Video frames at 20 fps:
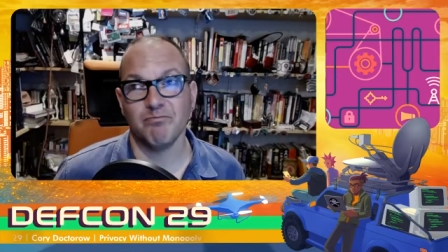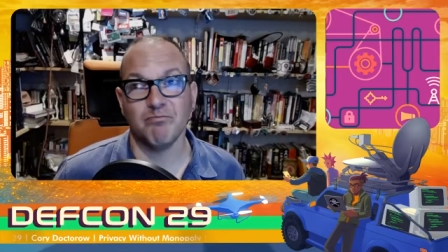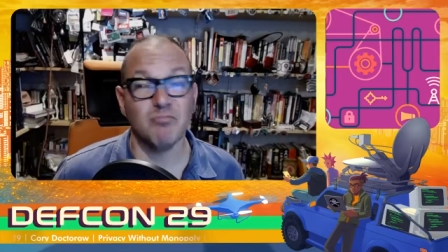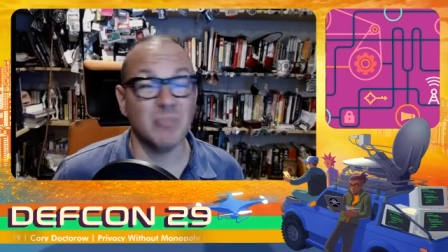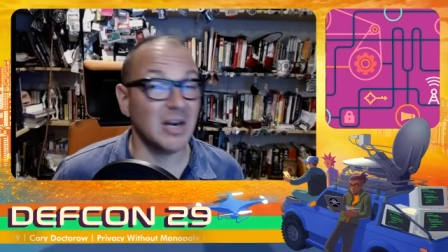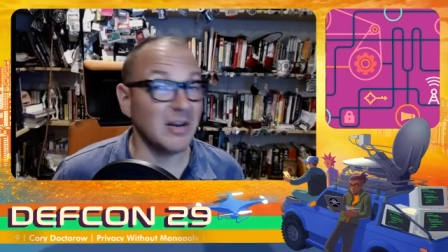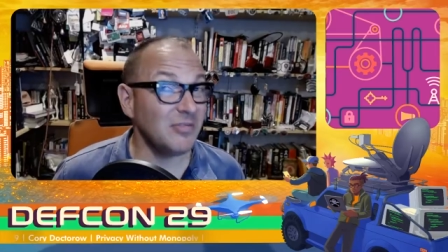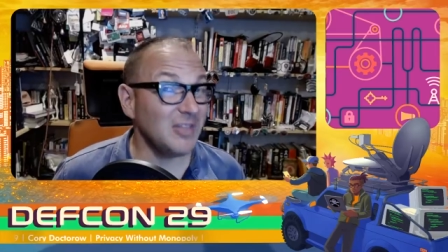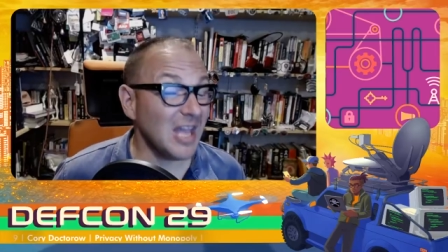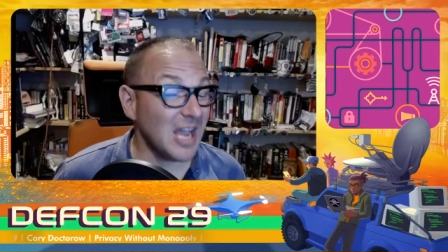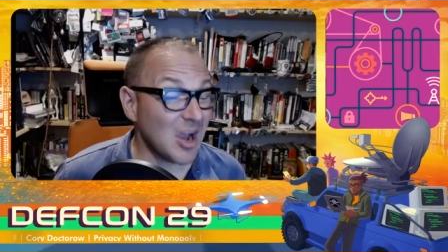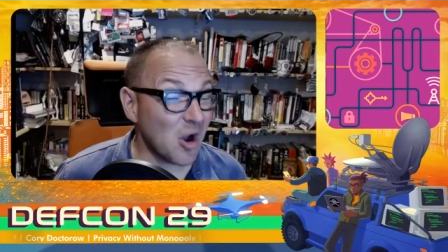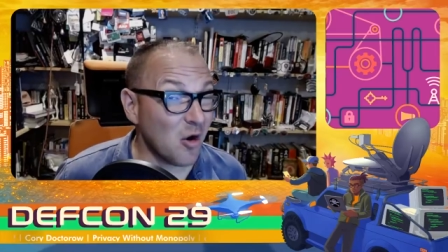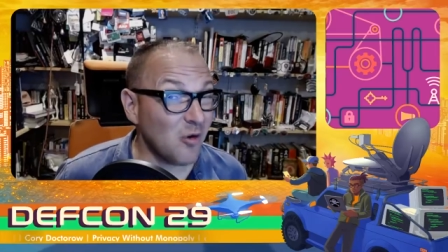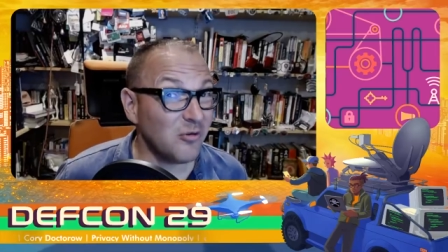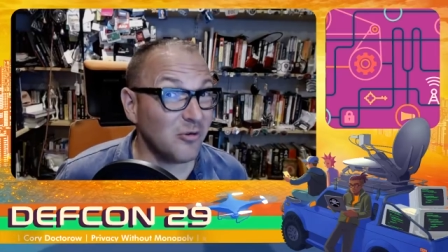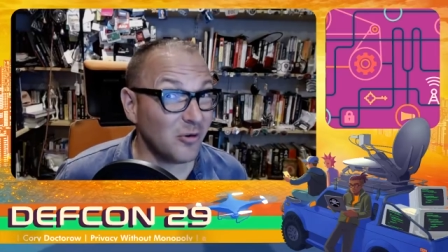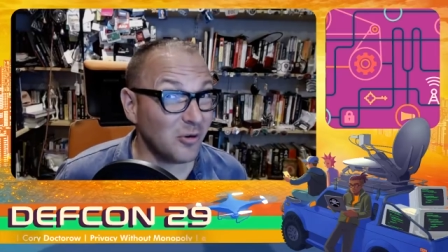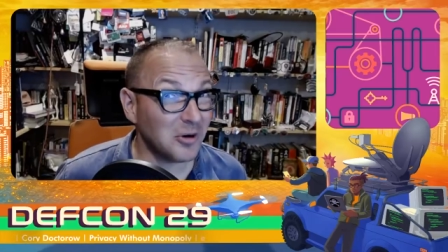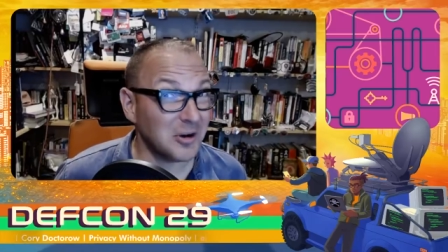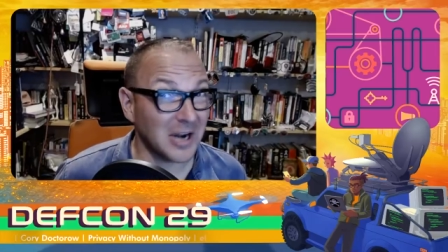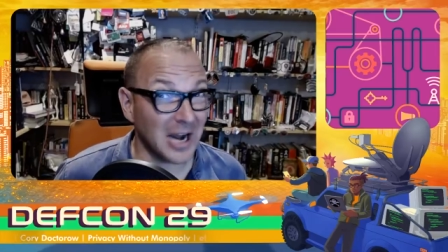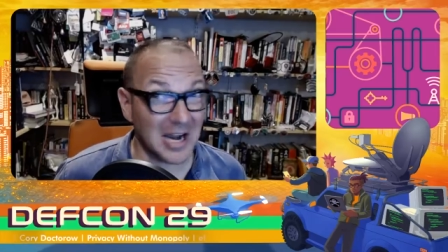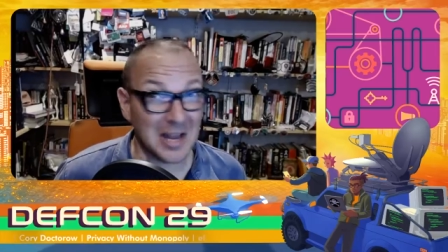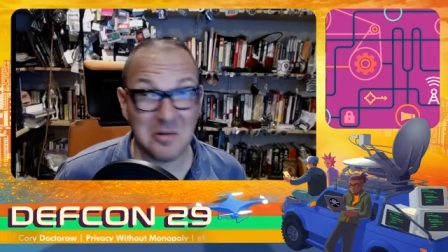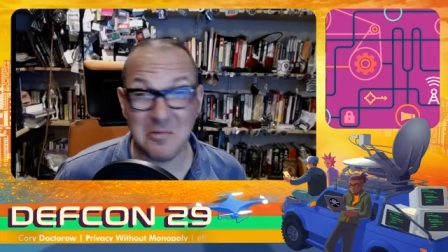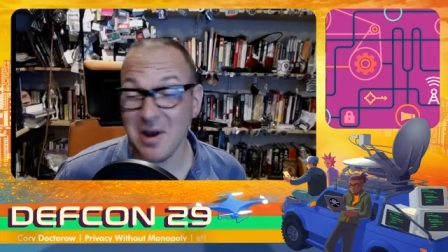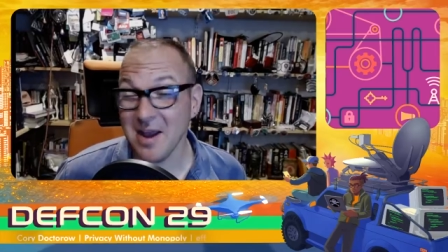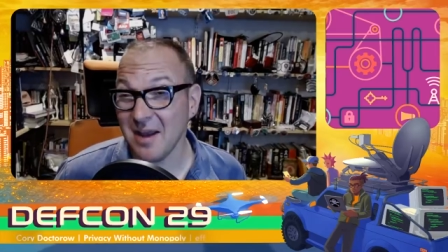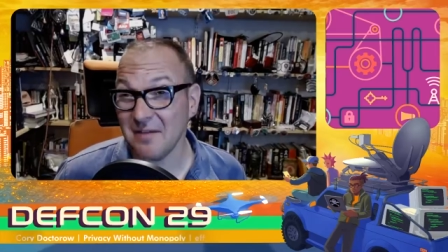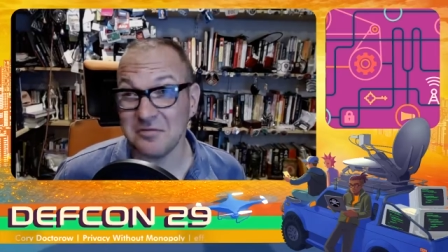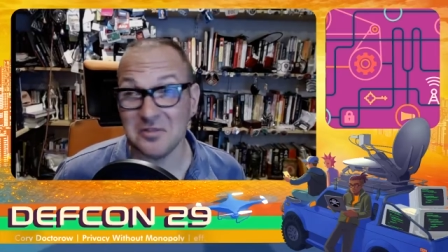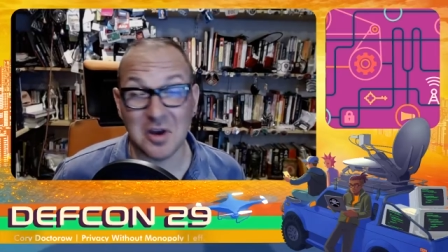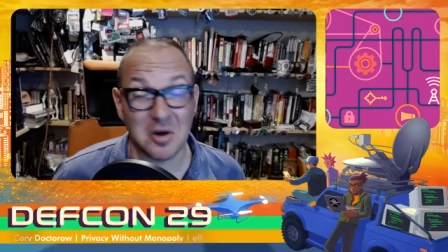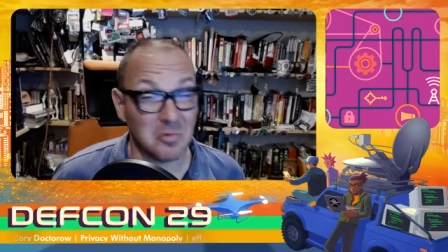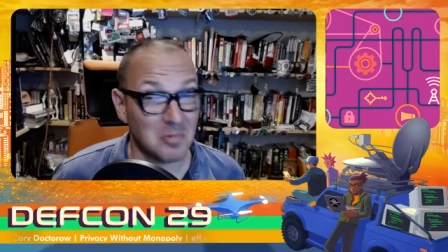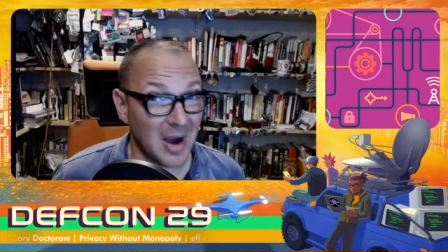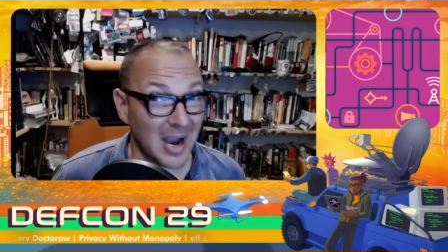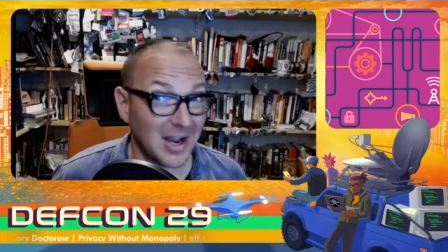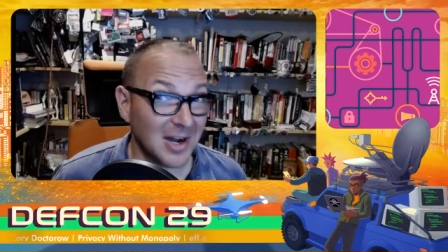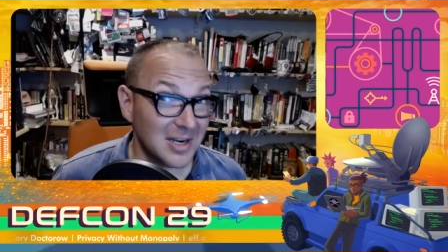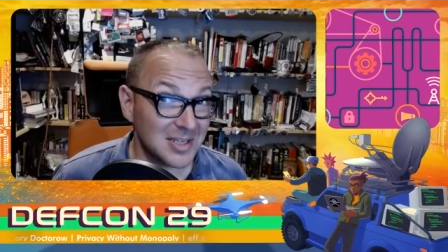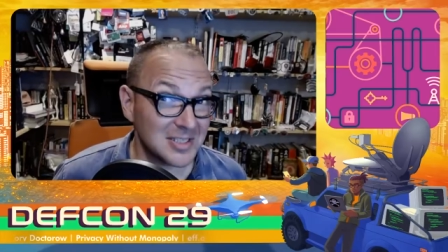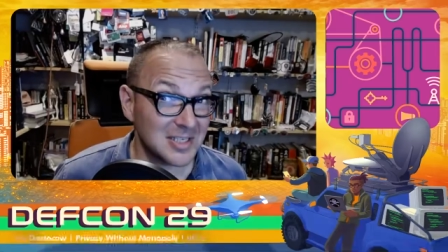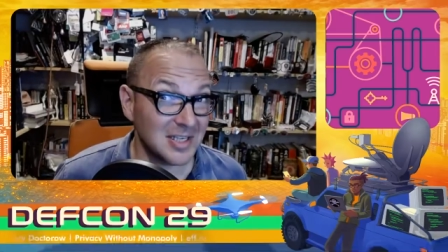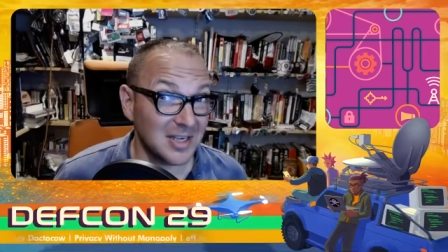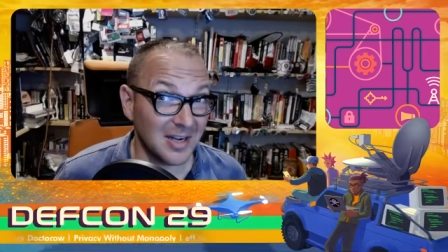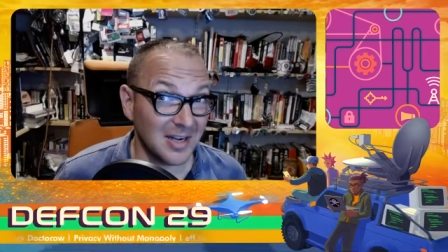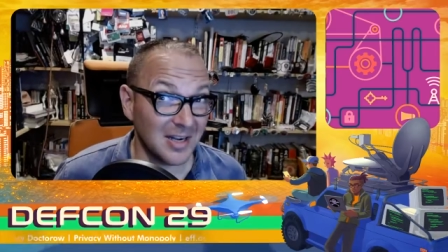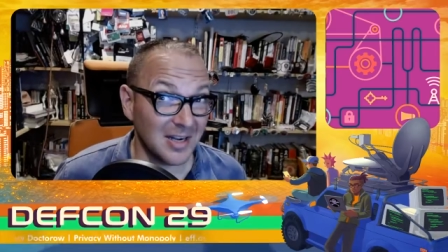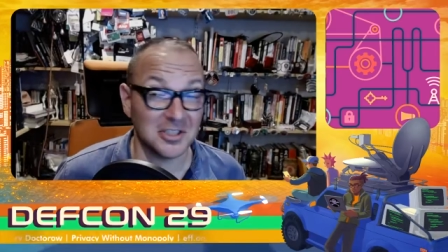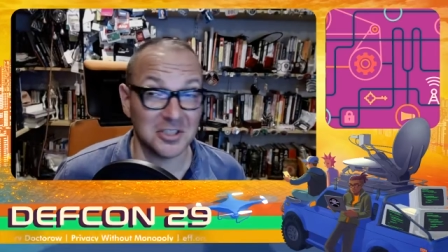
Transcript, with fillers: But if they go for it anyway, if they're reckless enough